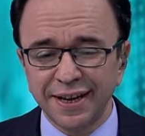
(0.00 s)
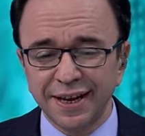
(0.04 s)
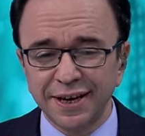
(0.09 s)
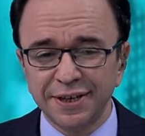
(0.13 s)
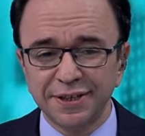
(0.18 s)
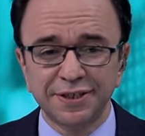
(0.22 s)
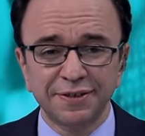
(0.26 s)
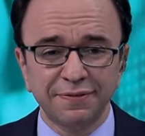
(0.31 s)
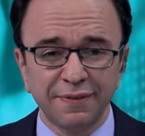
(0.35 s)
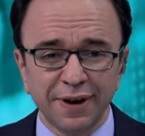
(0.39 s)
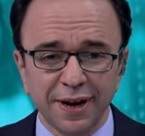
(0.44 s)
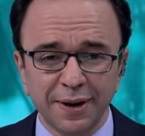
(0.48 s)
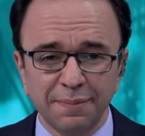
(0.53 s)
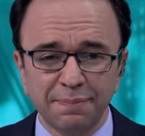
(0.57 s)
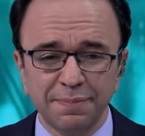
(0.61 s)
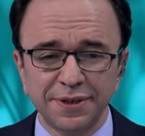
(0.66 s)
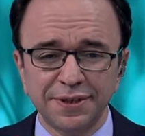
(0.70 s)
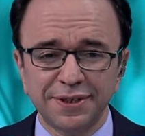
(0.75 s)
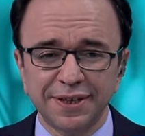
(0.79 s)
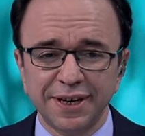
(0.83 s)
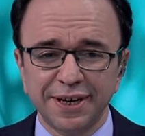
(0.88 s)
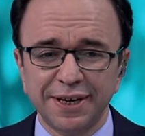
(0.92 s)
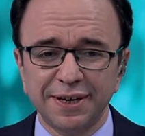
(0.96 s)
latest
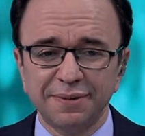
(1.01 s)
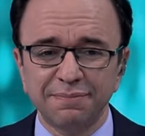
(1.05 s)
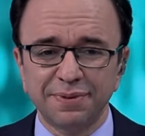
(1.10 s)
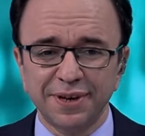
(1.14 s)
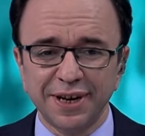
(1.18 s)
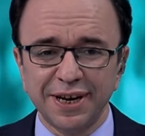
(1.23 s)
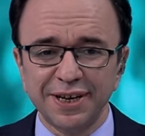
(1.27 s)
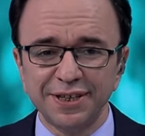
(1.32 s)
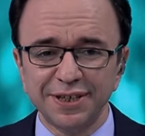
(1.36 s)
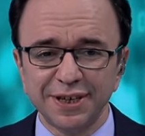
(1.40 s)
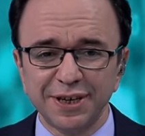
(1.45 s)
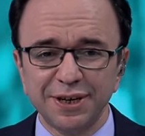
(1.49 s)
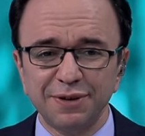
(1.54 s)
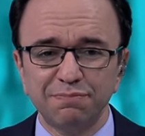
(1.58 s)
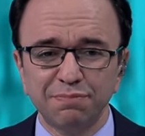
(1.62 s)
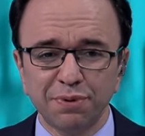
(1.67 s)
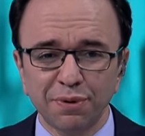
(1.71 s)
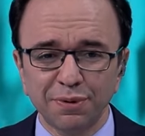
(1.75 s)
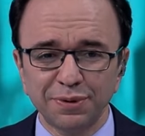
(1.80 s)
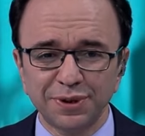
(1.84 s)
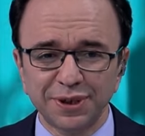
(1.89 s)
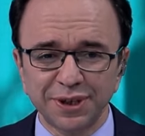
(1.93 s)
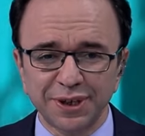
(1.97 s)
developments taking place in
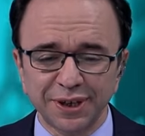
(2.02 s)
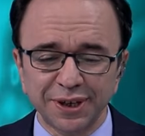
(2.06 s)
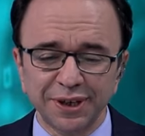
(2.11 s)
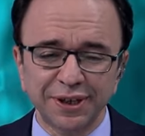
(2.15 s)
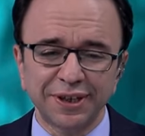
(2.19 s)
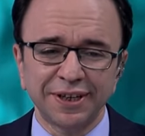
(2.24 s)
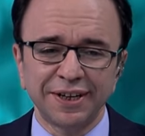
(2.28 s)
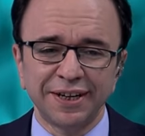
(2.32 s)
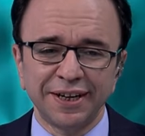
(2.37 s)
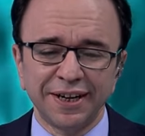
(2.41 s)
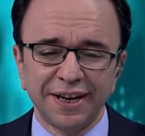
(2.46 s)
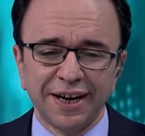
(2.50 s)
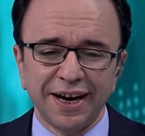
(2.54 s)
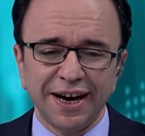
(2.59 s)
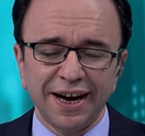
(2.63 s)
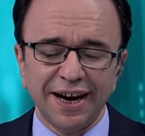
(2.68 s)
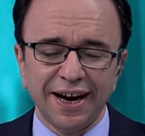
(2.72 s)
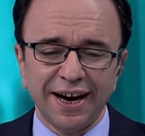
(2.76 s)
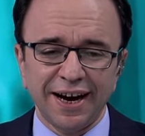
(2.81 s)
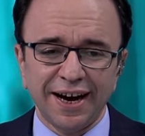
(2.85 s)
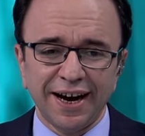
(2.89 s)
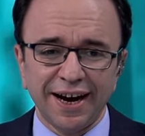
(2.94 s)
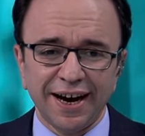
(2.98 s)
Portugal
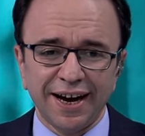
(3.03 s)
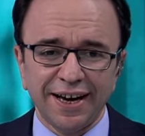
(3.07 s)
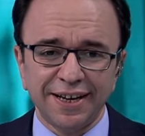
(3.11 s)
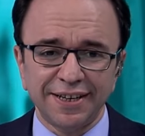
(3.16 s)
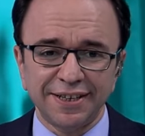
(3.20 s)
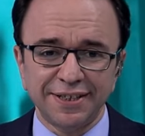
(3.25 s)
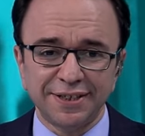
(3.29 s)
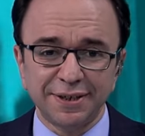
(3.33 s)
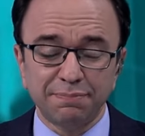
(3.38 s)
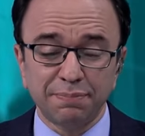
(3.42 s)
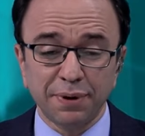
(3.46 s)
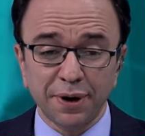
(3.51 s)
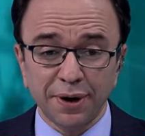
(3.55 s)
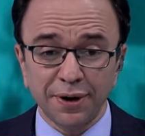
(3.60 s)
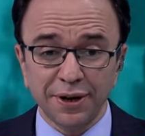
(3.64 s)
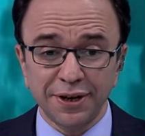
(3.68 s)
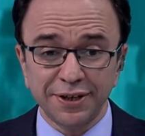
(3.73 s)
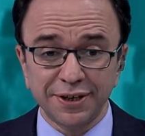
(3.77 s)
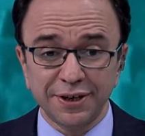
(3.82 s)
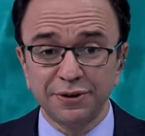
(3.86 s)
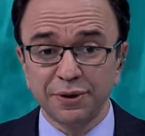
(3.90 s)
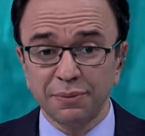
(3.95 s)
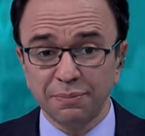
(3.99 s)
and
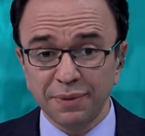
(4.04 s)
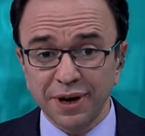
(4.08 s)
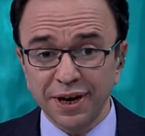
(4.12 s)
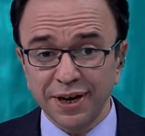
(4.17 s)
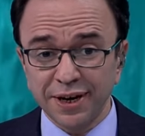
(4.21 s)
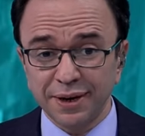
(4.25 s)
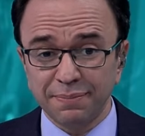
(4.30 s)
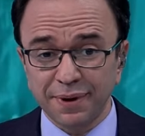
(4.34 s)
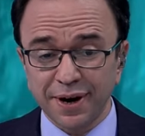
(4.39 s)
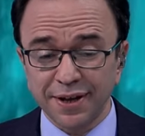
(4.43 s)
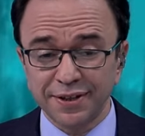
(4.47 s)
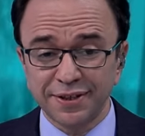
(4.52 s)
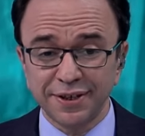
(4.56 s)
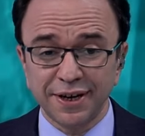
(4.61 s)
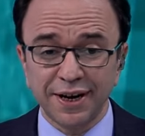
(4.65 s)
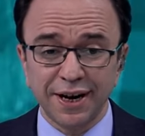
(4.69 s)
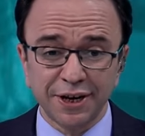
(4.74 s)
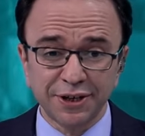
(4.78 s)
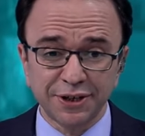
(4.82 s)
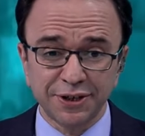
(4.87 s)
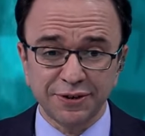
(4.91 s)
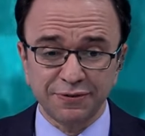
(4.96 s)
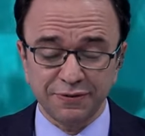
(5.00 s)
Poland and Romania about the
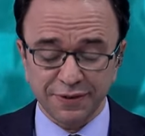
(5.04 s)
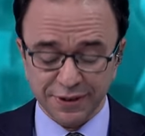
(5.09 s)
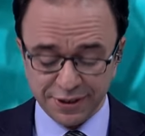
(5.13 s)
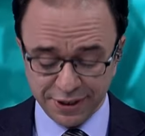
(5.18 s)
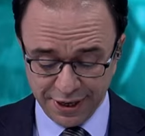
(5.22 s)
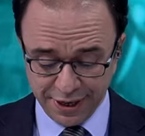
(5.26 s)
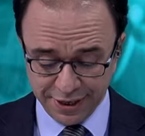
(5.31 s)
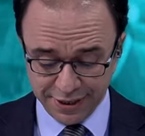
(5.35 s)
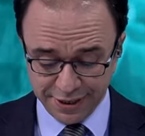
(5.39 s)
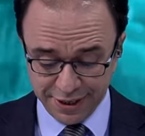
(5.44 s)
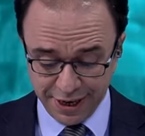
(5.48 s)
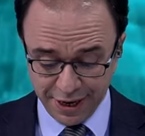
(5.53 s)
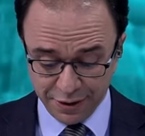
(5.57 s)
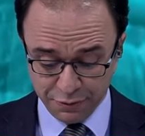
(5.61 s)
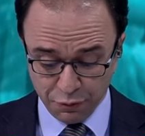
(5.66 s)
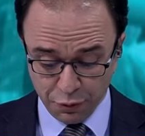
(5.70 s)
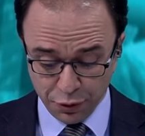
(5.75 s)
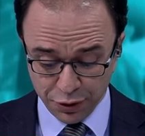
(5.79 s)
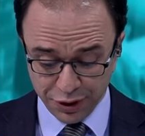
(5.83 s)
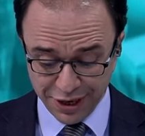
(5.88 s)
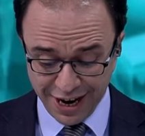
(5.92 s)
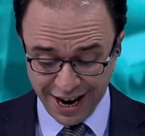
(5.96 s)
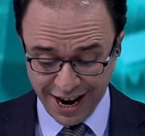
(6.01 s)
election results and
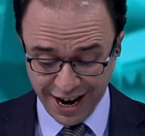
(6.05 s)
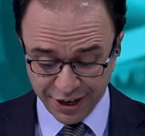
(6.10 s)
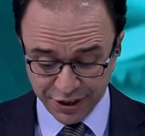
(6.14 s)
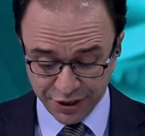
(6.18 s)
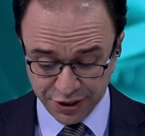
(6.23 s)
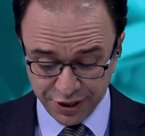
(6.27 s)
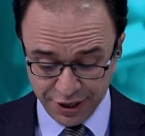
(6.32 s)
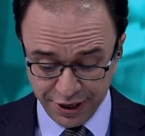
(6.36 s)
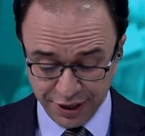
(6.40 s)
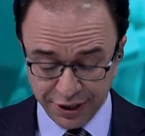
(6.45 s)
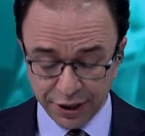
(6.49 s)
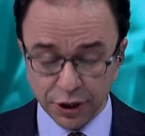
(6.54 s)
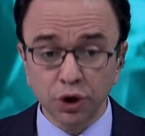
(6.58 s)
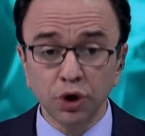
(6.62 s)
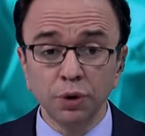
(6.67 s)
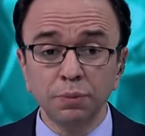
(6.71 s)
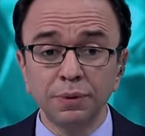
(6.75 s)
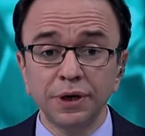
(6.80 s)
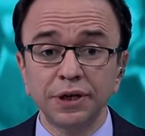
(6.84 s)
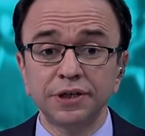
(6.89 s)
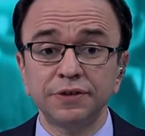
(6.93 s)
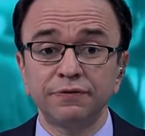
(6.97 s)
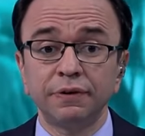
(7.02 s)
what actually the
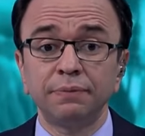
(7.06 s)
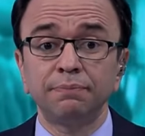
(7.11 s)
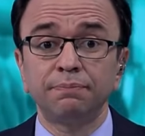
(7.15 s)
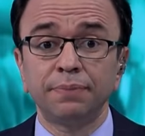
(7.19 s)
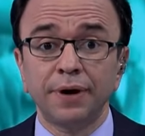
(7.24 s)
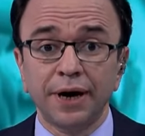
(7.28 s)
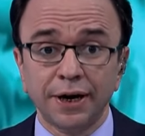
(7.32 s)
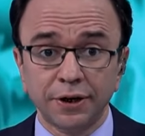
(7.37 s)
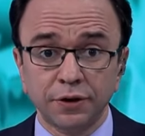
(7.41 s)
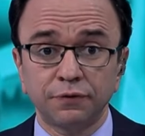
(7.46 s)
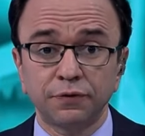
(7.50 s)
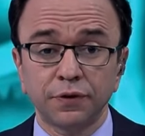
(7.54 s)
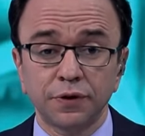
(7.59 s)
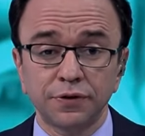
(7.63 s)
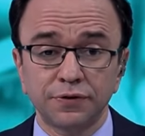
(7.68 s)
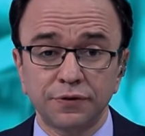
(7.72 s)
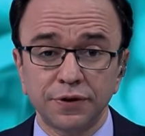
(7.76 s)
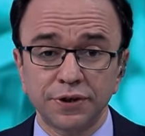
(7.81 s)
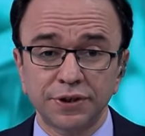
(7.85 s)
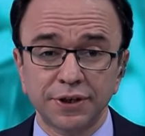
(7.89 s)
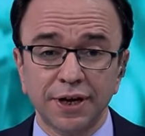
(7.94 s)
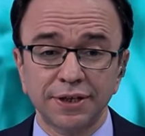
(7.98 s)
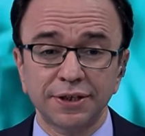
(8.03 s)
cumulative impact of those
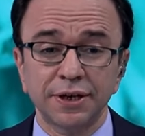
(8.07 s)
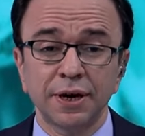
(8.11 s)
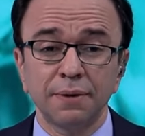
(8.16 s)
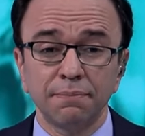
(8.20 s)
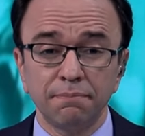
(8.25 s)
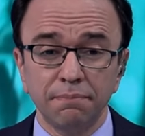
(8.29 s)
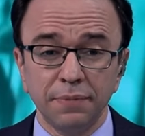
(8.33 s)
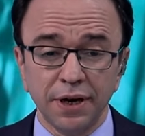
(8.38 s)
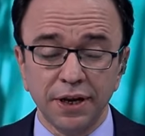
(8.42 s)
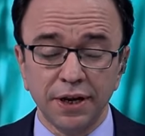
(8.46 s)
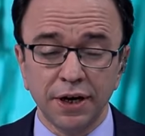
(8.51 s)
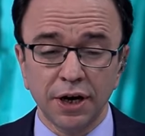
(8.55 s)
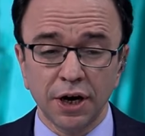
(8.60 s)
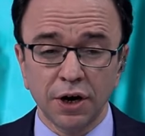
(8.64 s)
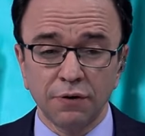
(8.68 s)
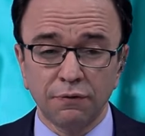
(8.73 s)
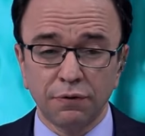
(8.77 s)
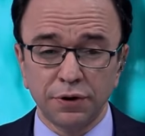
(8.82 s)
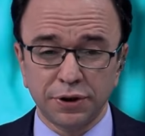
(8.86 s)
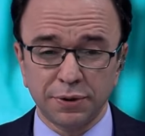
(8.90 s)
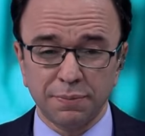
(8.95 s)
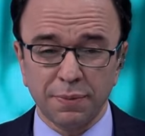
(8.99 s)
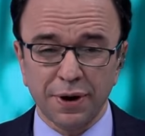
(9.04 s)
results mean
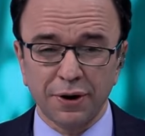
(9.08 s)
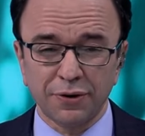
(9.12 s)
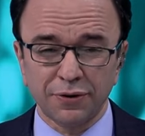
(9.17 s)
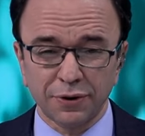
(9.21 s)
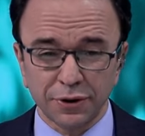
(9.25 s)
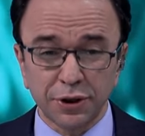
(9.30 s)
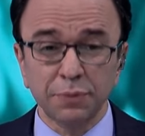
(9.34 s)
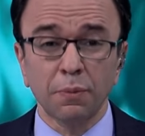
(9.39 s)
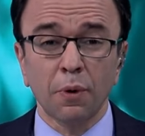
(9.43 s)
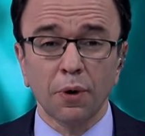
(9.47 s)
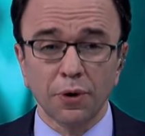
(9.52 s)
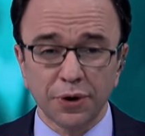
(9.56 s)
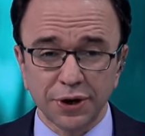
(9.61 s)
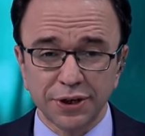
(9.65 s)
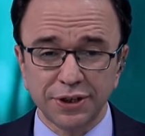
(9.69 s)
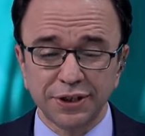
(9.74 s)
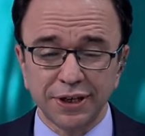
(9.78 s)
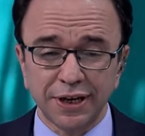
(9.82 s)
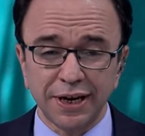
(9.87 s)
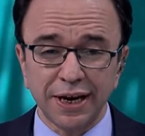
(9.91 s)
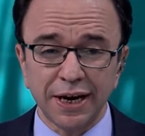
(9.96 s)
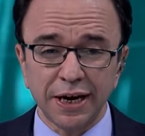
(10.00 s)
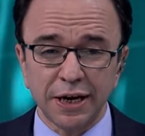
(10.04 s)
for
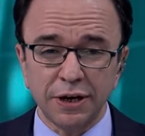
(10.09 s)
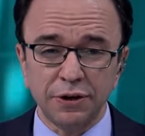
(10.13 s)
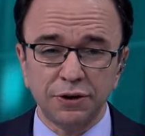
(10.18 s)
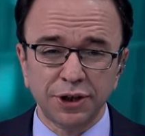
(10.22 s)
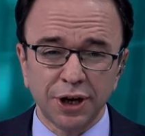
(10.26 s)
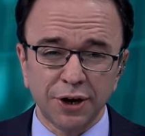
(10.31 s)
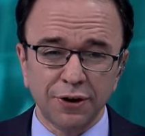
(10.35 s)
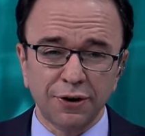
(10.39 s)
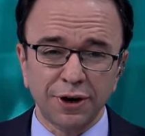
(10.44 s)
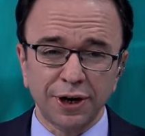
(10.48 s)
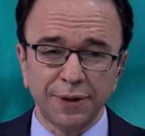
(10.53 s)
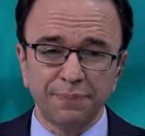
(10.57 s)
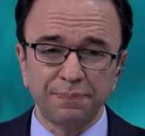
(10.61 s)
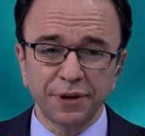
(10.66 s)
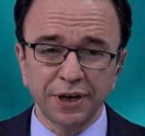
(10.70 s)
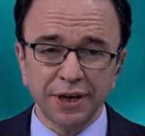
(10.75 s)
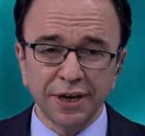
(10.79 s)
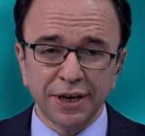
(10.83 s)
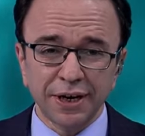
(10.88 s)
democracy in general.